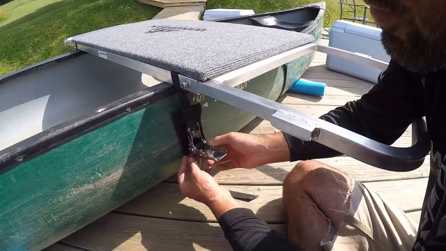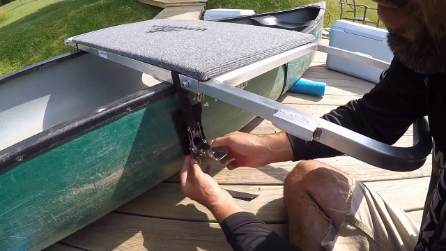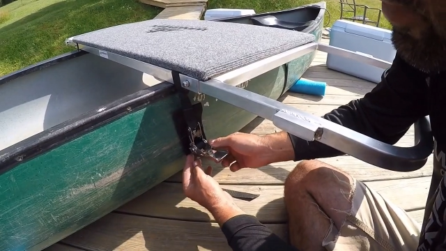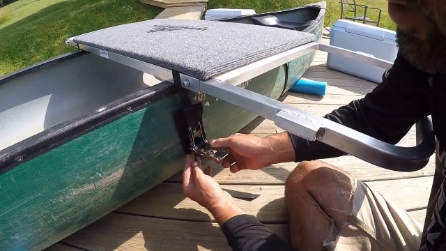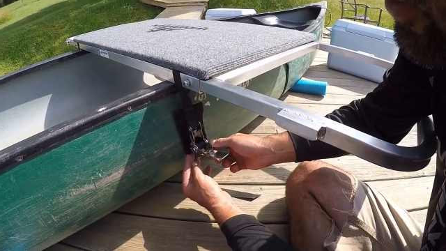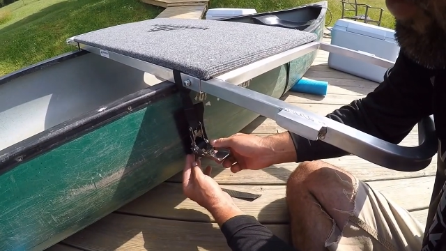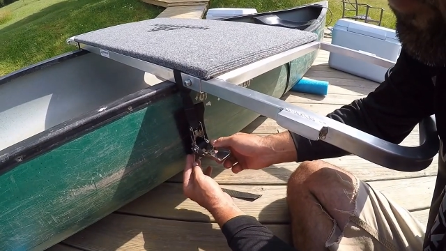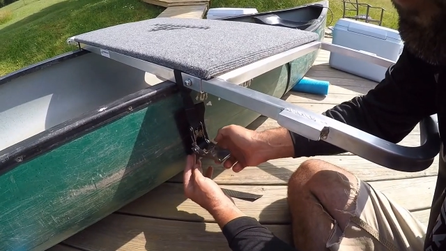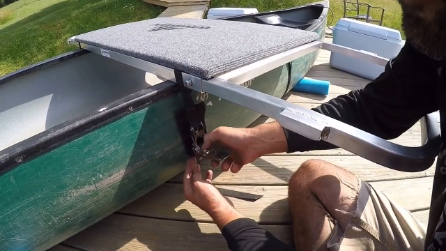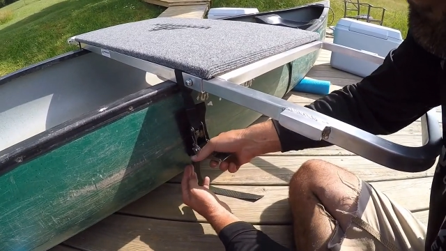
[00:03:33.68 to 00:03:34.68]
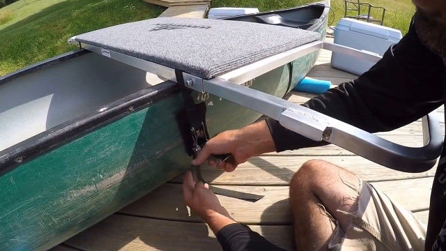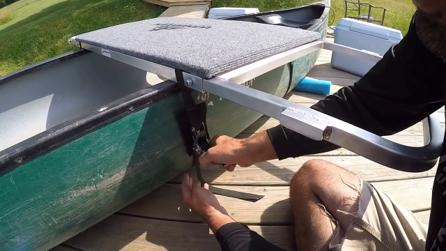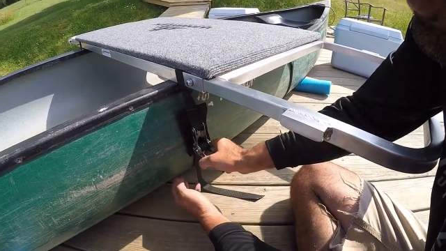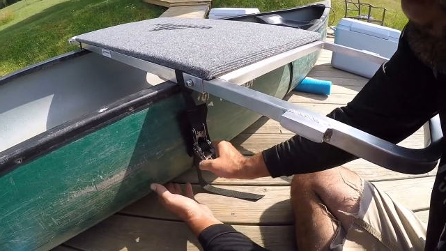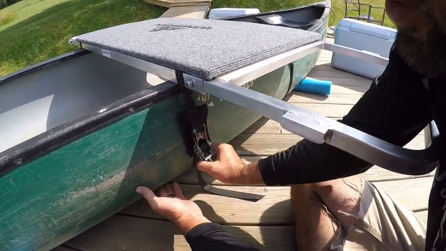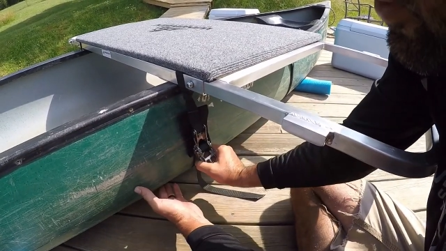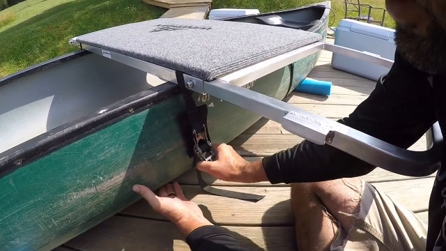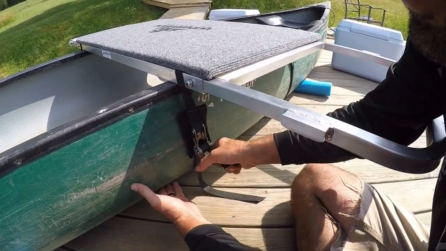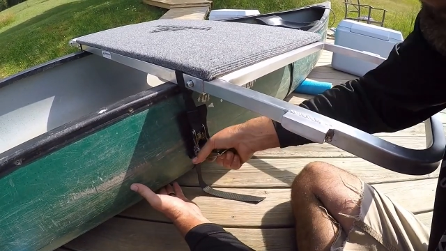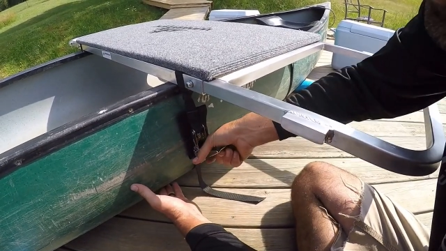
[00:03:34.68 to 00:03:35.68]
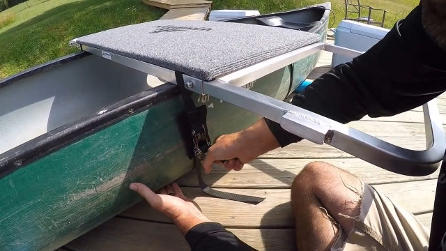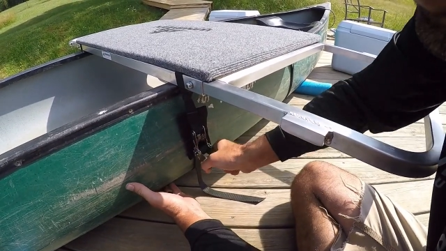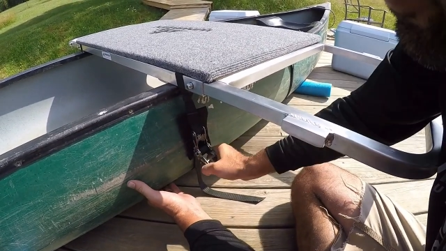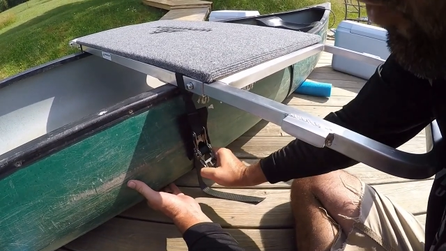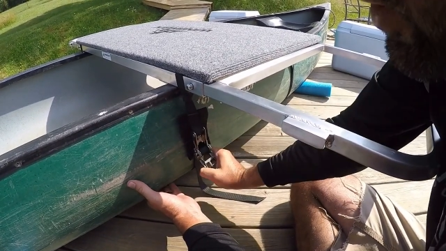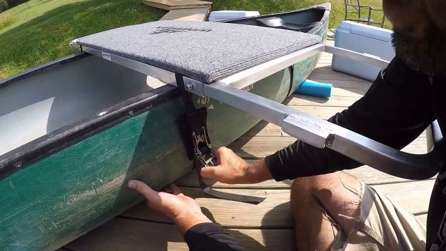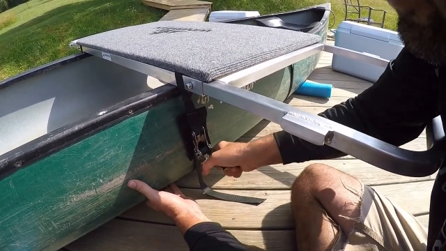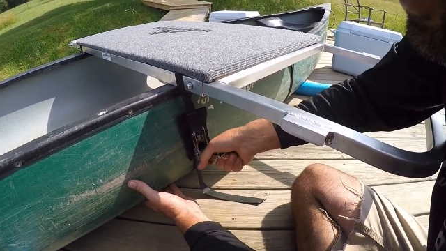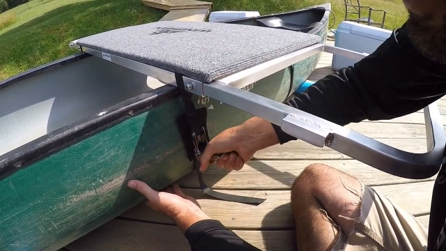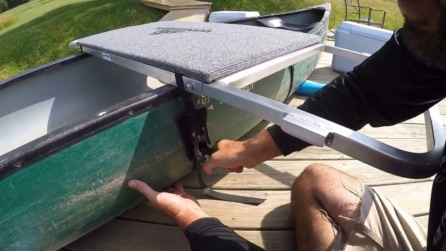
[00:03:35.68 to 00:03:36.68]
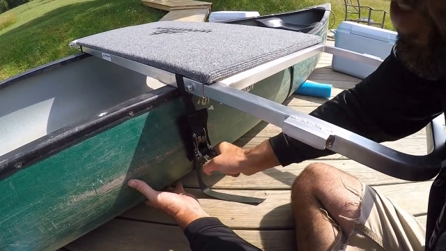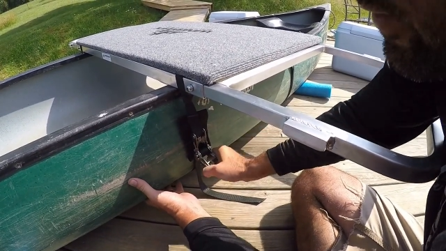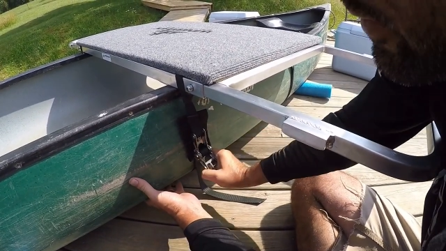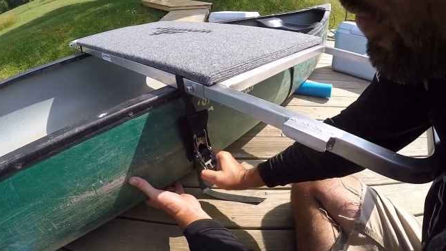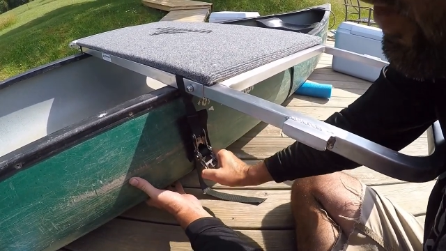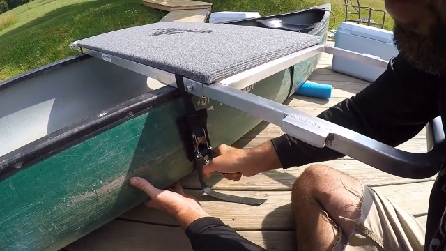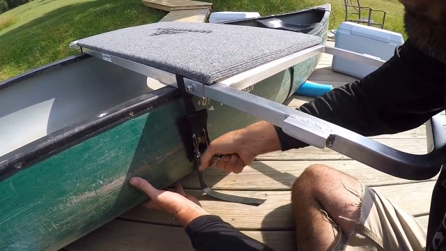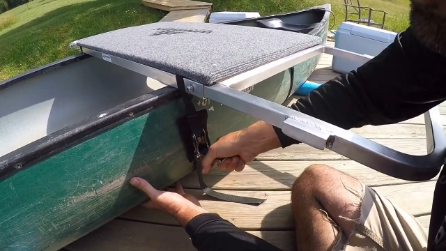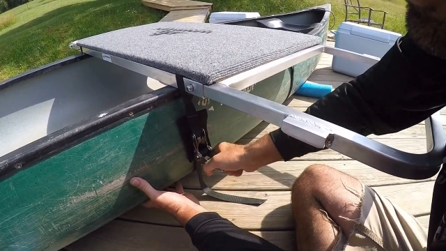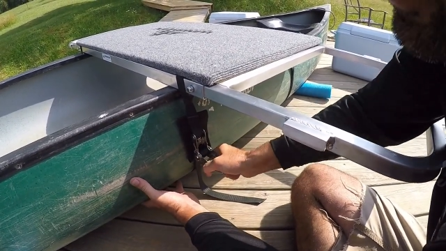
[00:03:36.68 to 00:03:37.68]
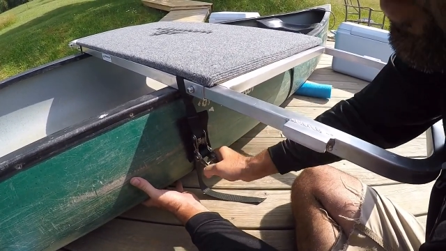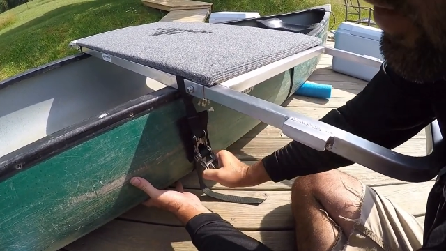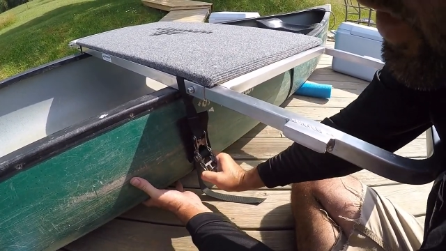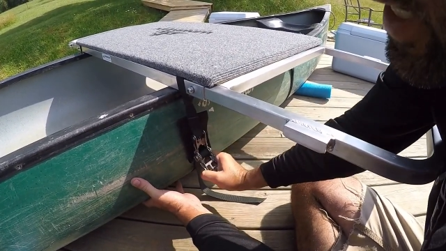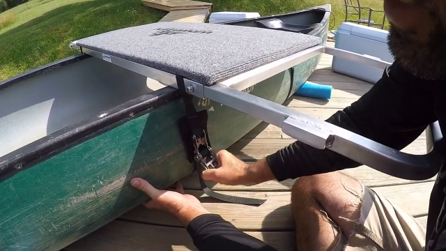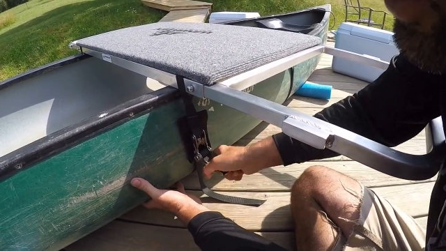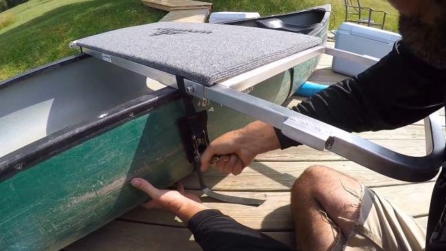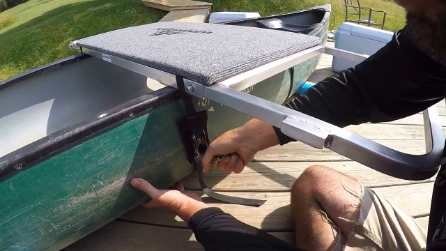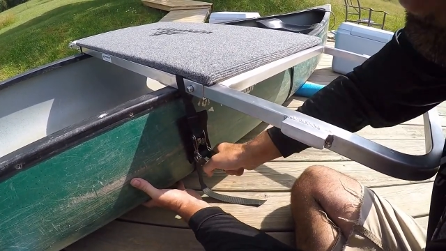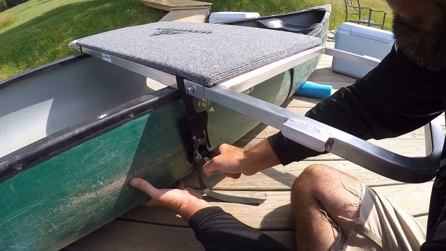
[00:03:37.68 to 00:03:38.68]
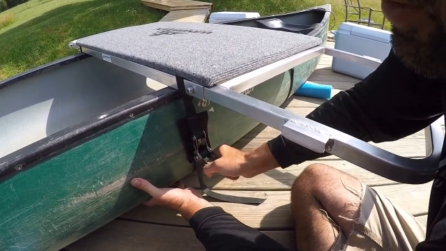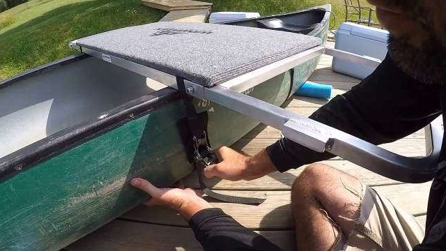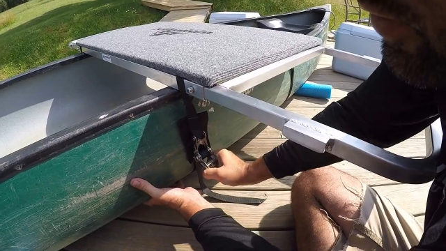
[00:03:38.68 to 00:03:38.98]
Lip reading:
No face is visible, so there are no lips to read.